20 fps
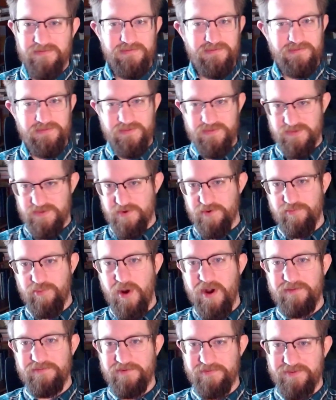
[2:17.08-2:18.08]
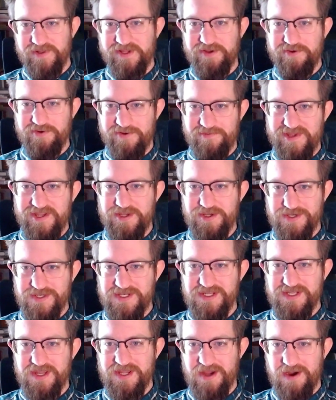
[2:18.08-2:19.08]
you're probably going to be good
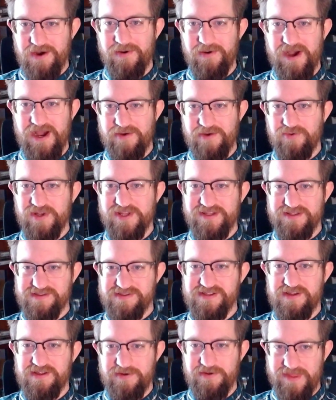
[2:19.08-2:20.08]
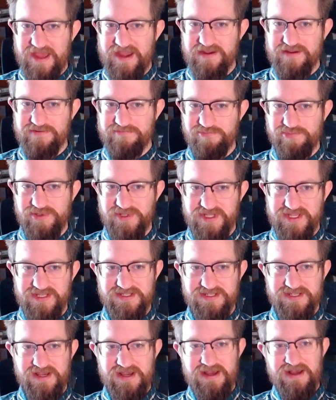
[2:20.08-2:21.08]
to go. I would consider that complete.
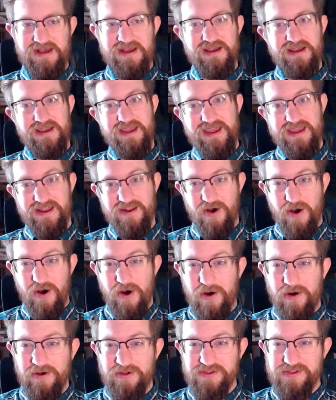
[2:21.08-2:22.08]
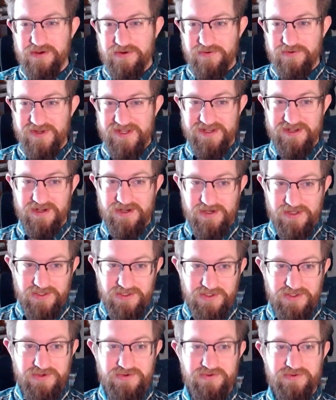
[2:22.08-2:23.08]
It also
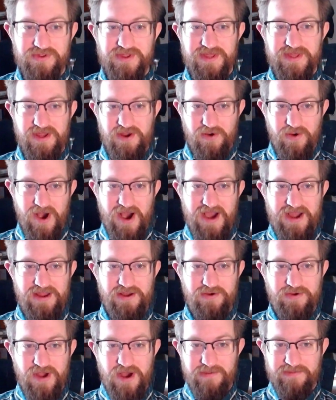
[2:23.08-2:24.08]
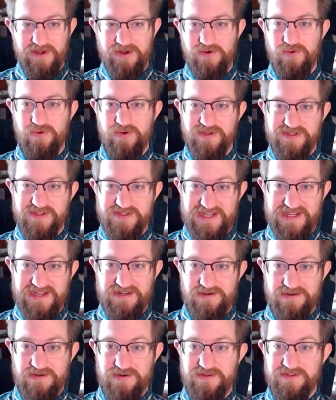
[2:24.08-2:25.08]
includes the Ohio Common Core
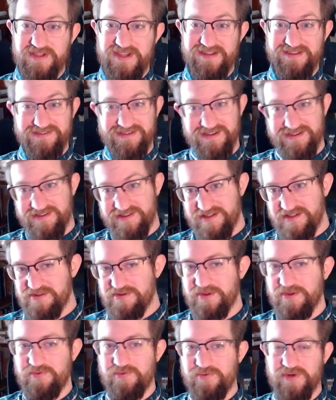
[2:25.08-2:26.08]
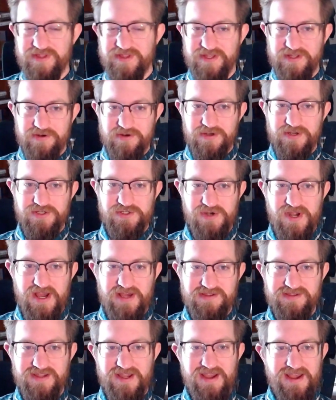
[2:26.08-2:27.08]
standards and says these are the ones that are
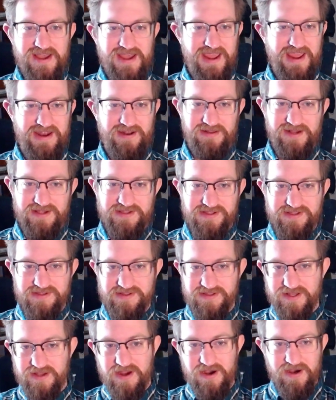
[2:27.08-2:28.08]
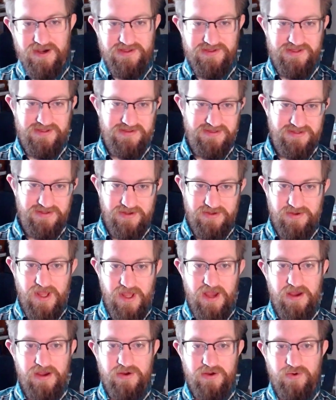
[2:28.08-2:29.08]
addressed. Analyzes the causes and
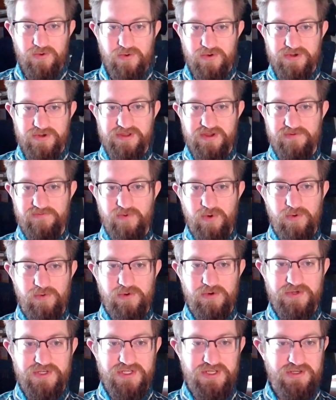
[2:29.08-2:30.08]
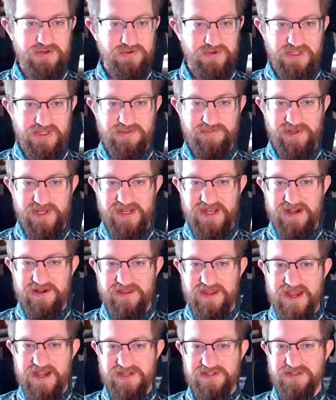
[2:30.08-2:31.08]
course of World War II. Explain how
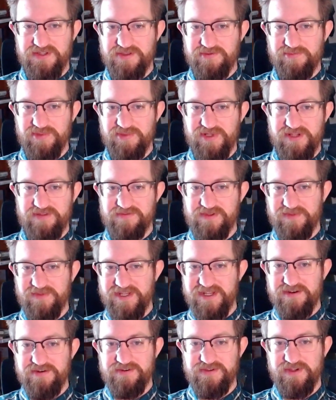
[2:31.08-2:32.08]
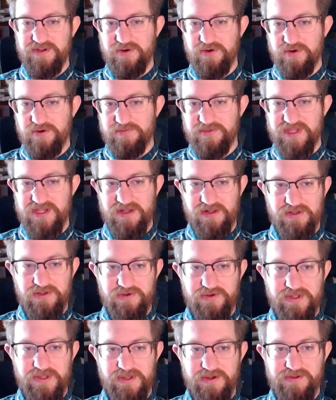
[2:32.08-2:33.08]
the actions and beliefs of leaders and groups,
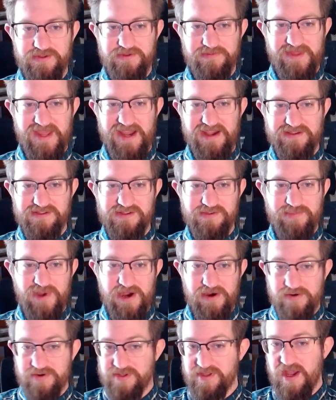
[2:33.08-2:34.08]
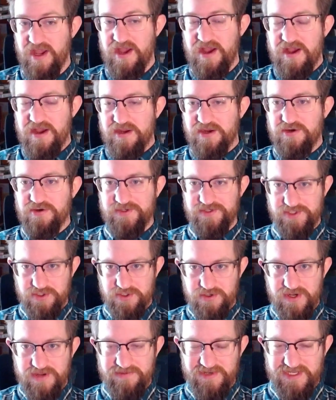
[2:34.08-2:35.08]
including those of the Axis powers,
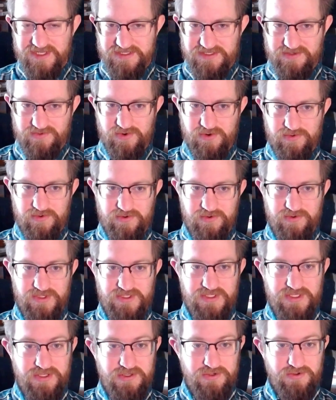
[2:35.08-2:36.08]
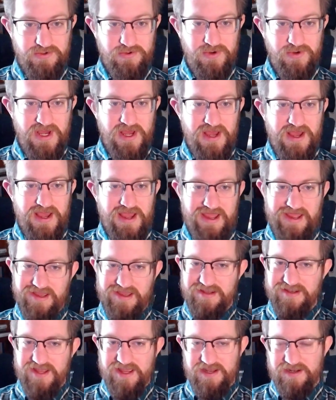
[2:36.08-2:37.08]
contributed to World War II,
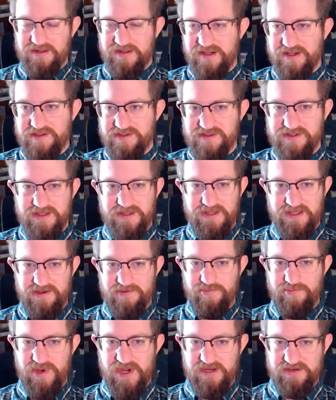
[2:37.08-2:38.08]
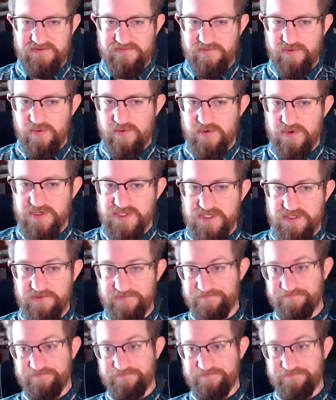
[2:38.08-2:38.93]
and analyze the impact of World War II.